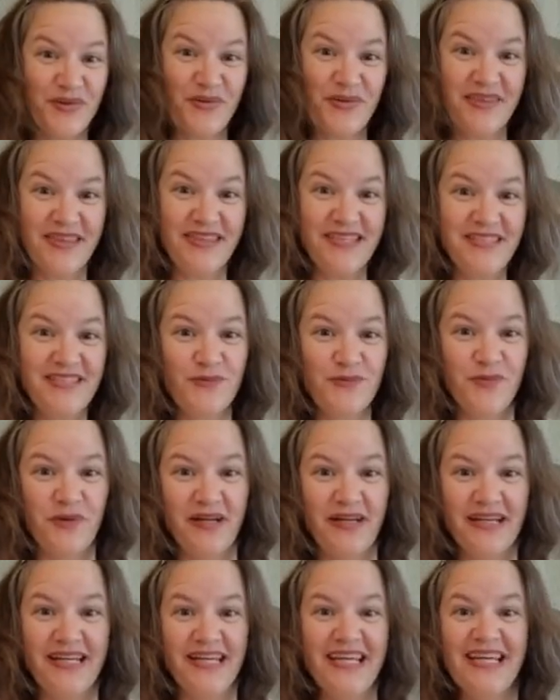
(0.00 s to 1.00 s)
this
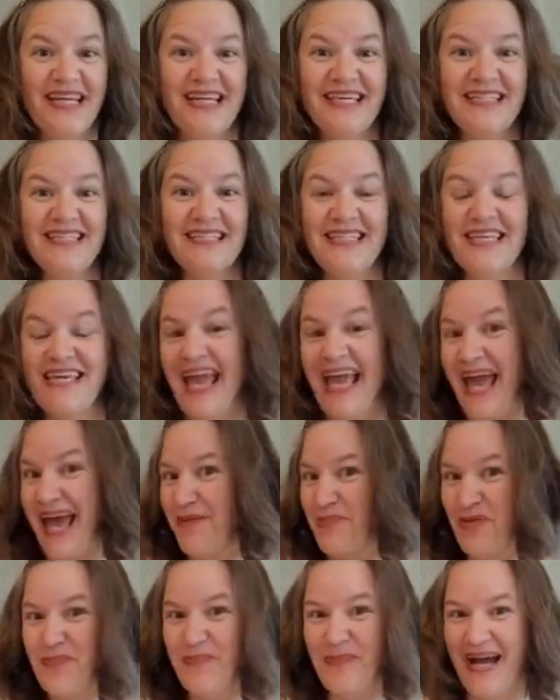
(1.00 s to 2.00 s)
one is the
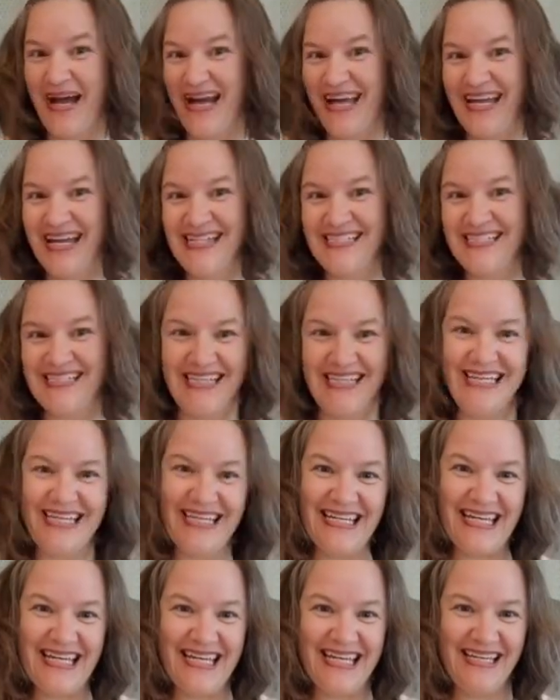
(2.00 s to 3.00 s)
Apple Pie
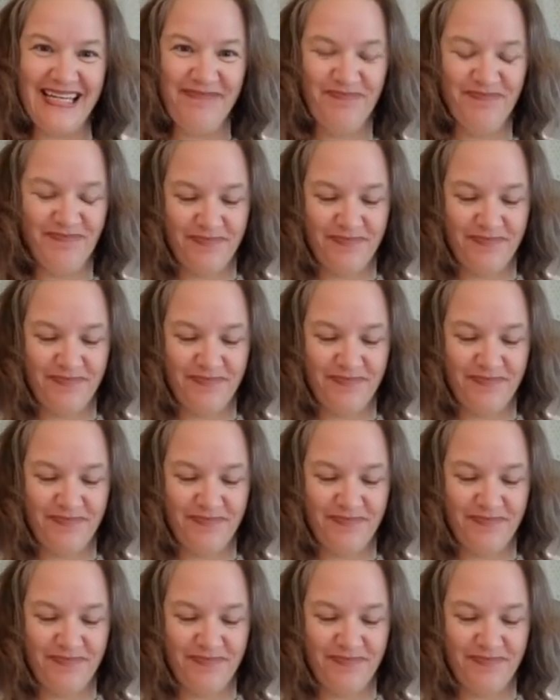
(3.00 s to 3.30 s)
Tini.